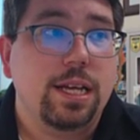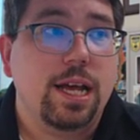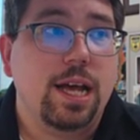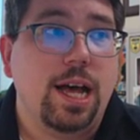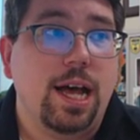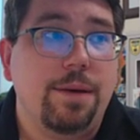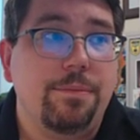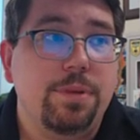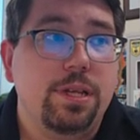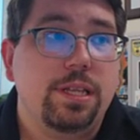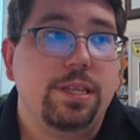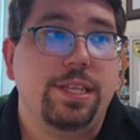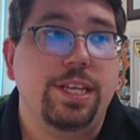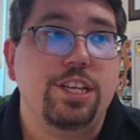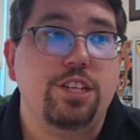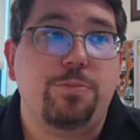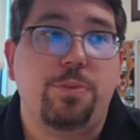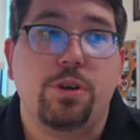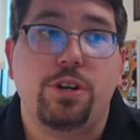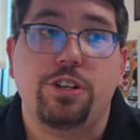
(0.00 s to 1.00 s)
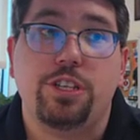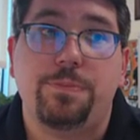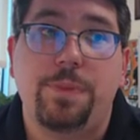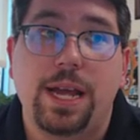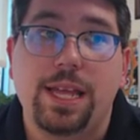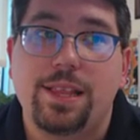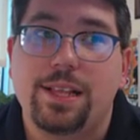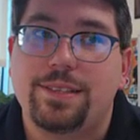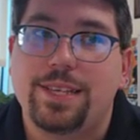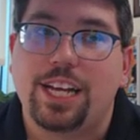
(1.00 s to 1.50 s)
Um, these produce
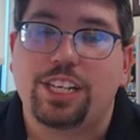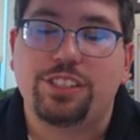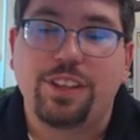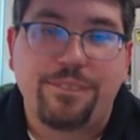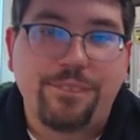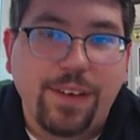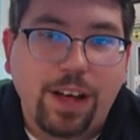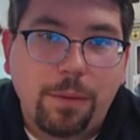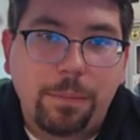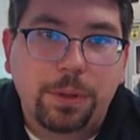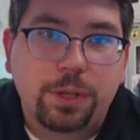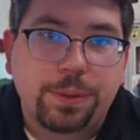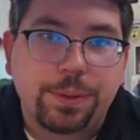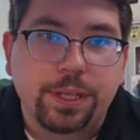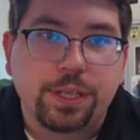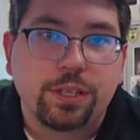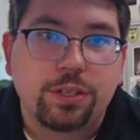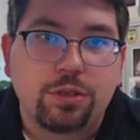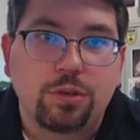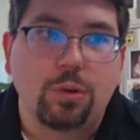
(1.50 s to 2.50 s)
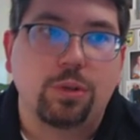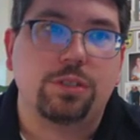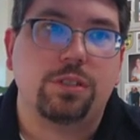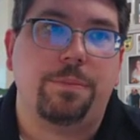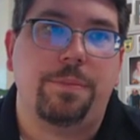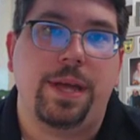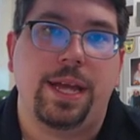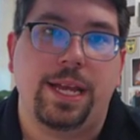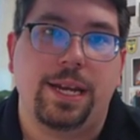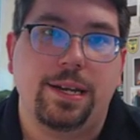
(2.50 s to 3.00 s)
pain that's actually felt between the shoulder
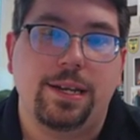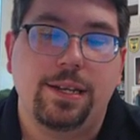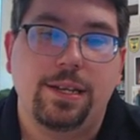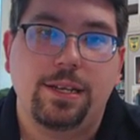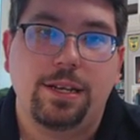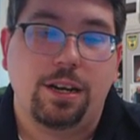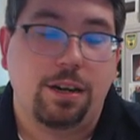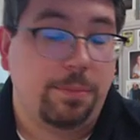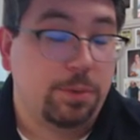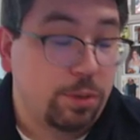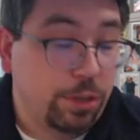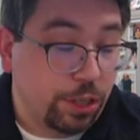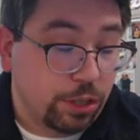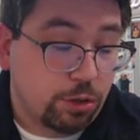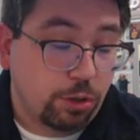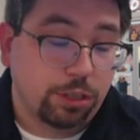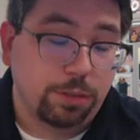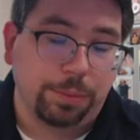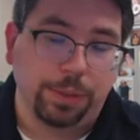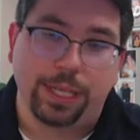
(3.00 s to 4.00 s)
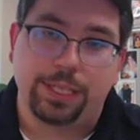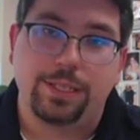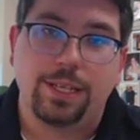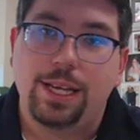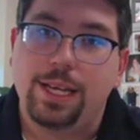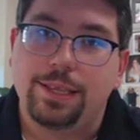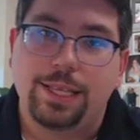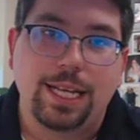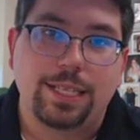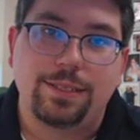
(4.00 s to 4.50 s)
pain or between the shoulder blades.
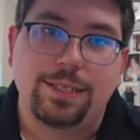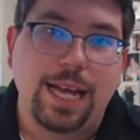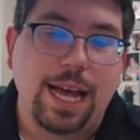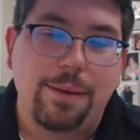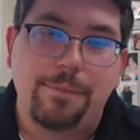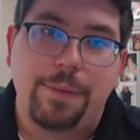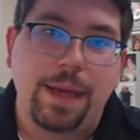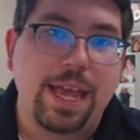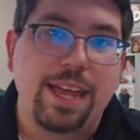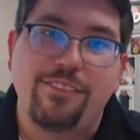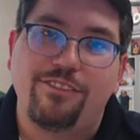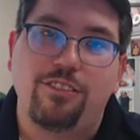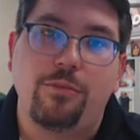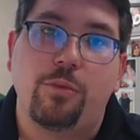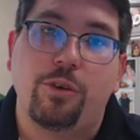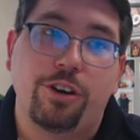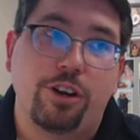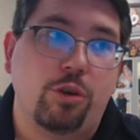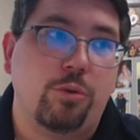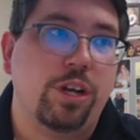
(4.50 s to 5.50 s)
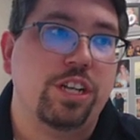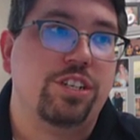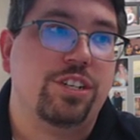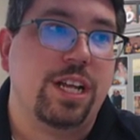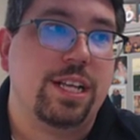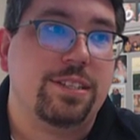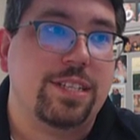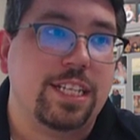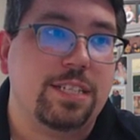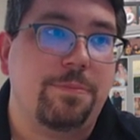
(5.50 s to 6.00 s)
That's not pain from where it
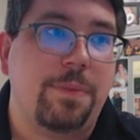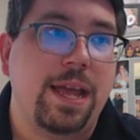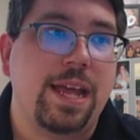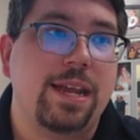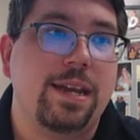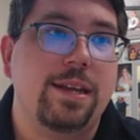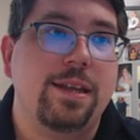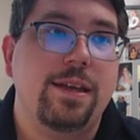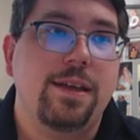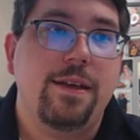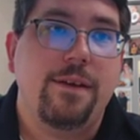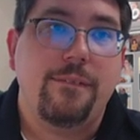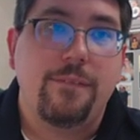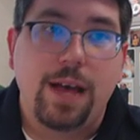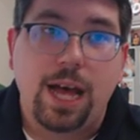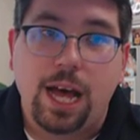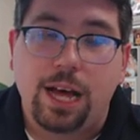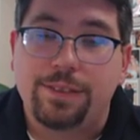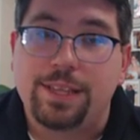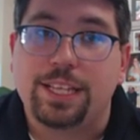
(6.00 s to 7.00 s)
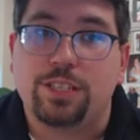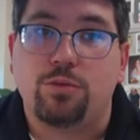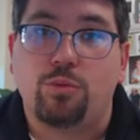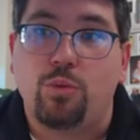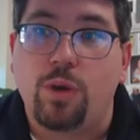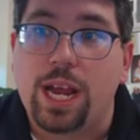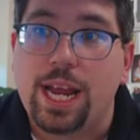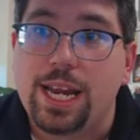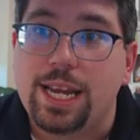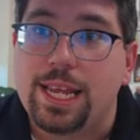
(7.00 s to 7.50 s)
originates. That's pain uh, that's
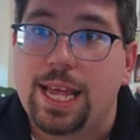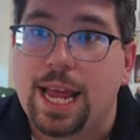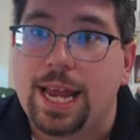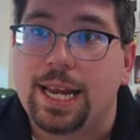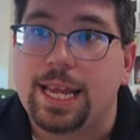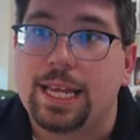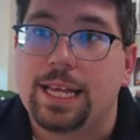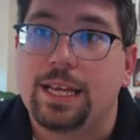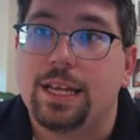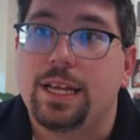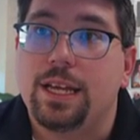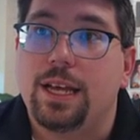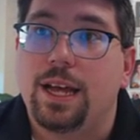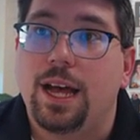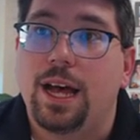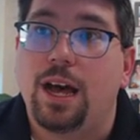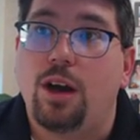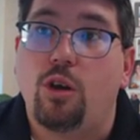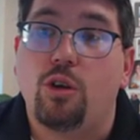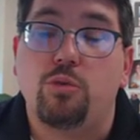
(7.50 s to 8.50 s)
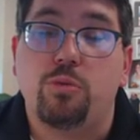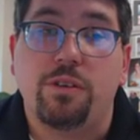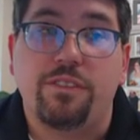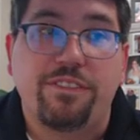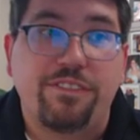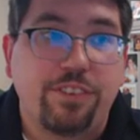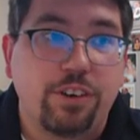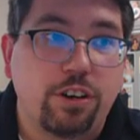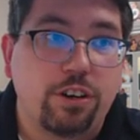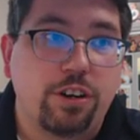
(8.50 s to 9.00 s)
radiating uh, or
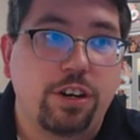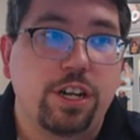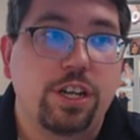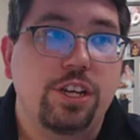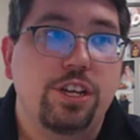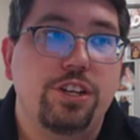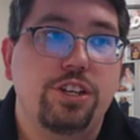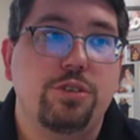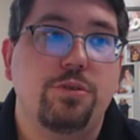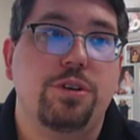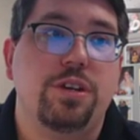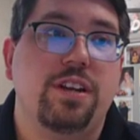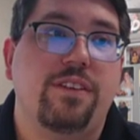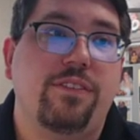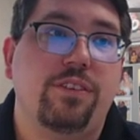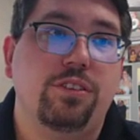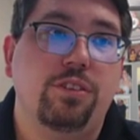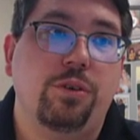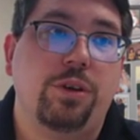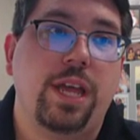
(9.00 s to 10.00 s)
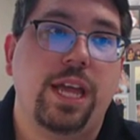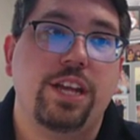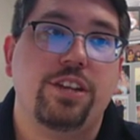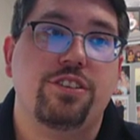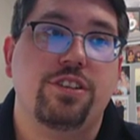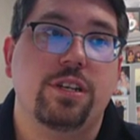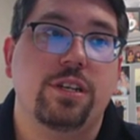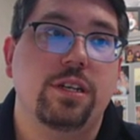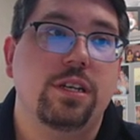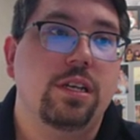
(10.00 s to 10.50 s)
referred to a different
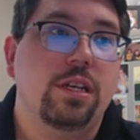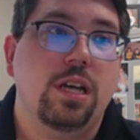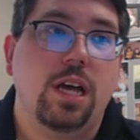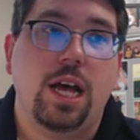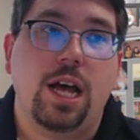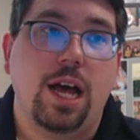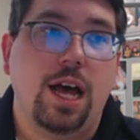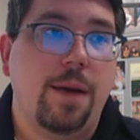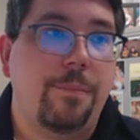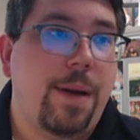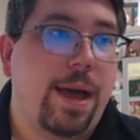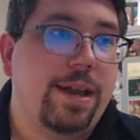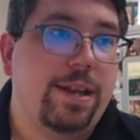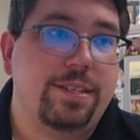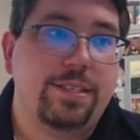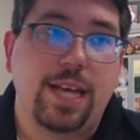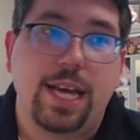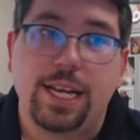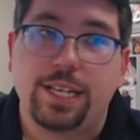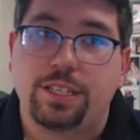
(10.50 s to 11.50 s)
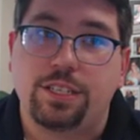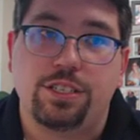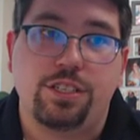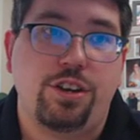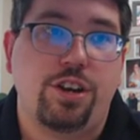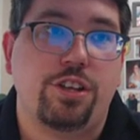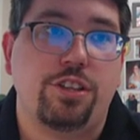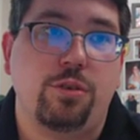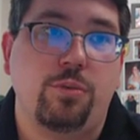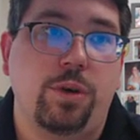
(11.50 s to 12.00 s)
location. Uh, appendicitis is
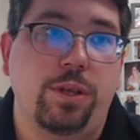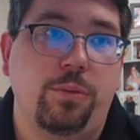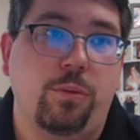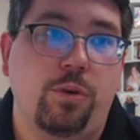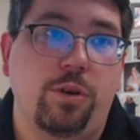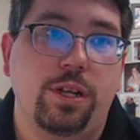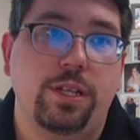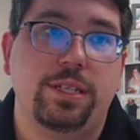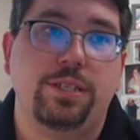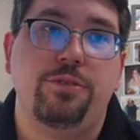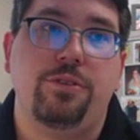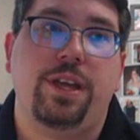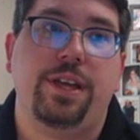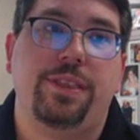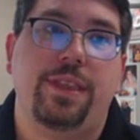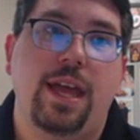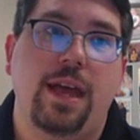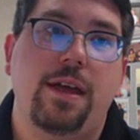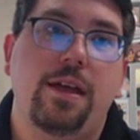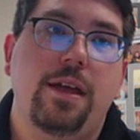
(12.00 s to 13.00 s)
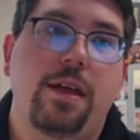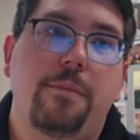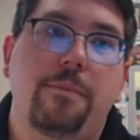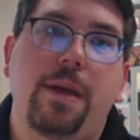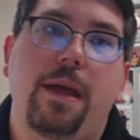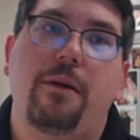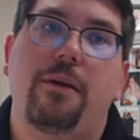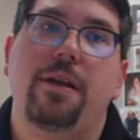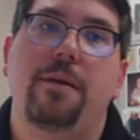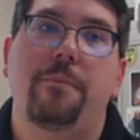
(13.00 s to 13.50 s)
another one where you get that
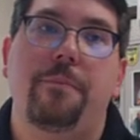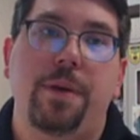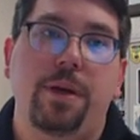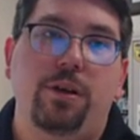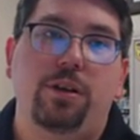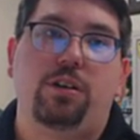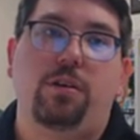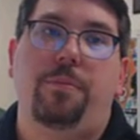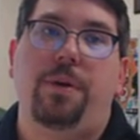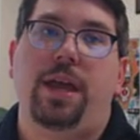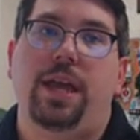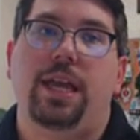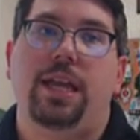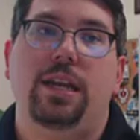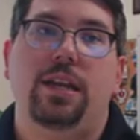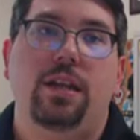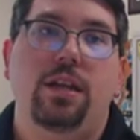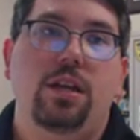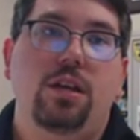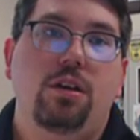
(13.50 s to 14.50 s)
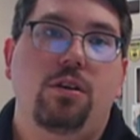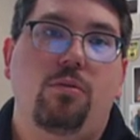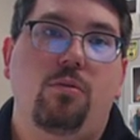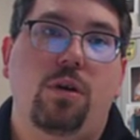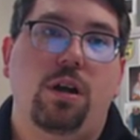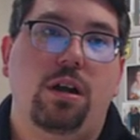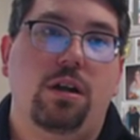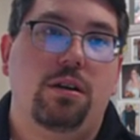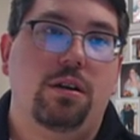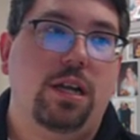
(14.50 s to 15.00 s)
periumbilical pain,
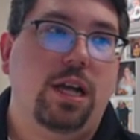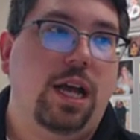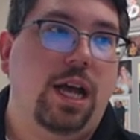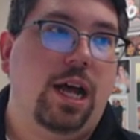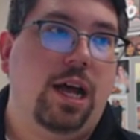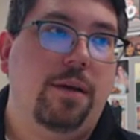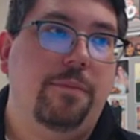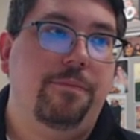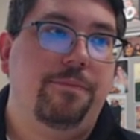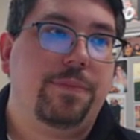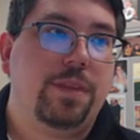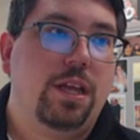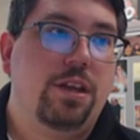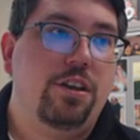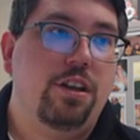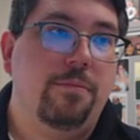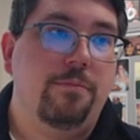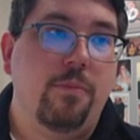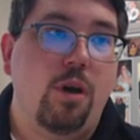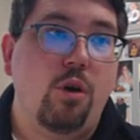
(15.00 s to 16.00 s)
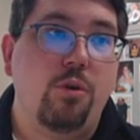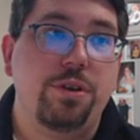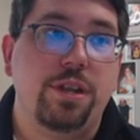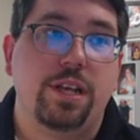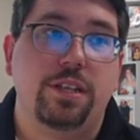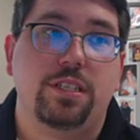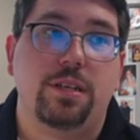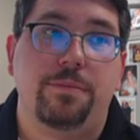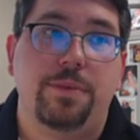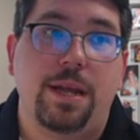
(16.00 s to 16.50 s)
where um,
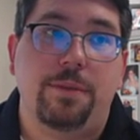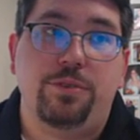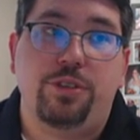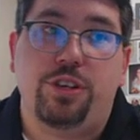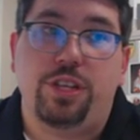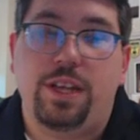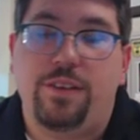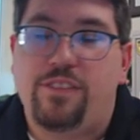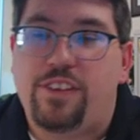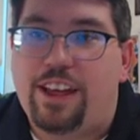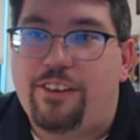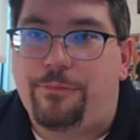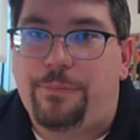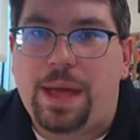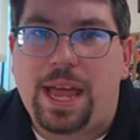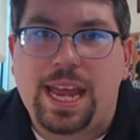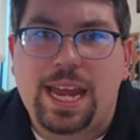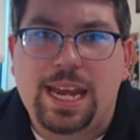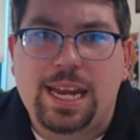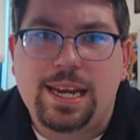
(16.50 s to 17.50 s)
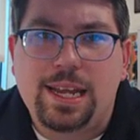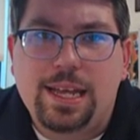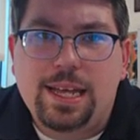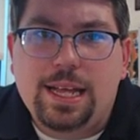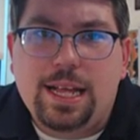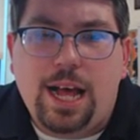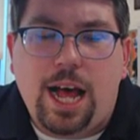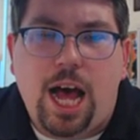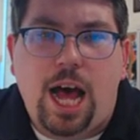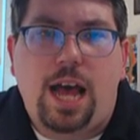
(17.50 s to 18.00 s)
pneumonia sometimes you can even have pain
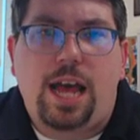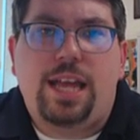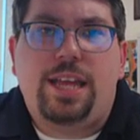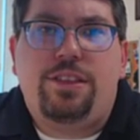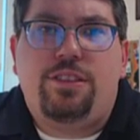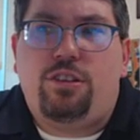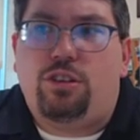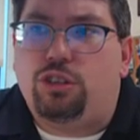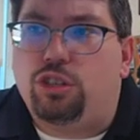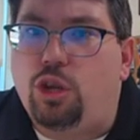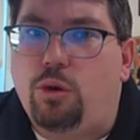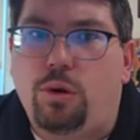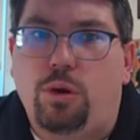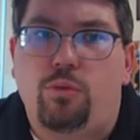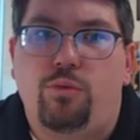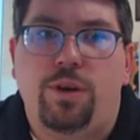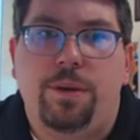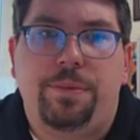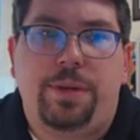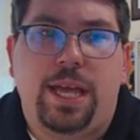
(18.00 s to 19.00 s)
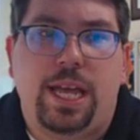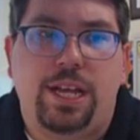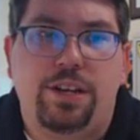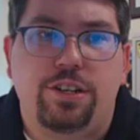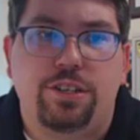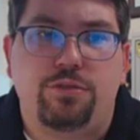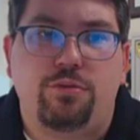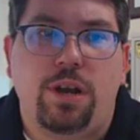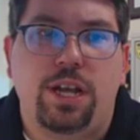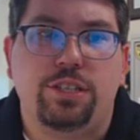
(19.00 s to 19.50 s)
uh, in your lower rib
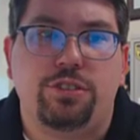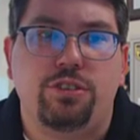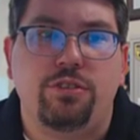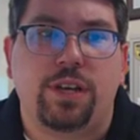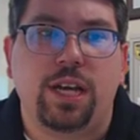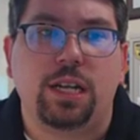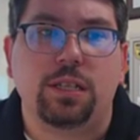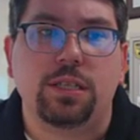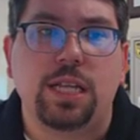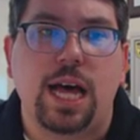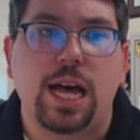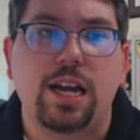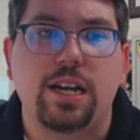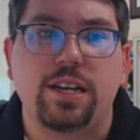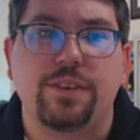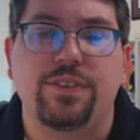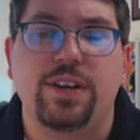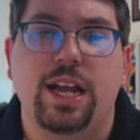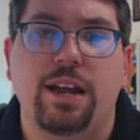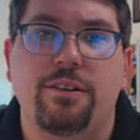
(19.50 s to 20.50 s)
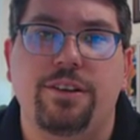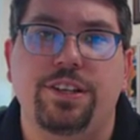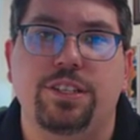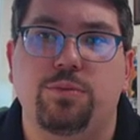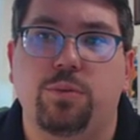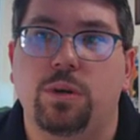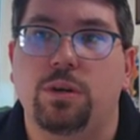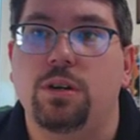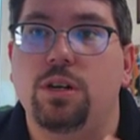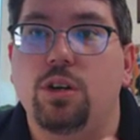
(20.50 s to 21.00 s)
cages, right? So you've got a lot of different
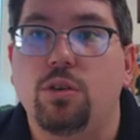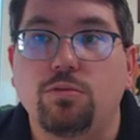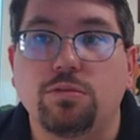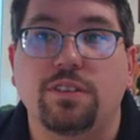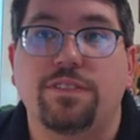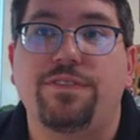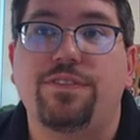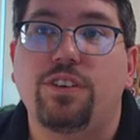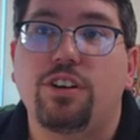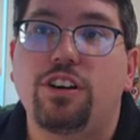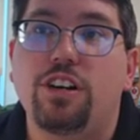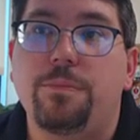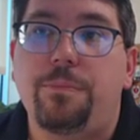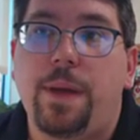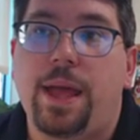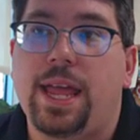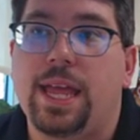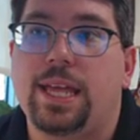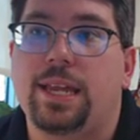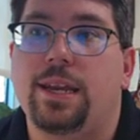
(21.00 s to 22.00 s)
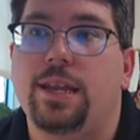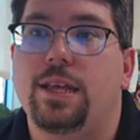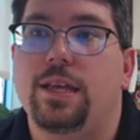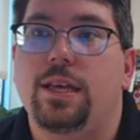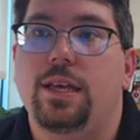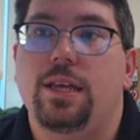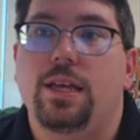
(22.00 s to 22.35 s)
areas where referred pain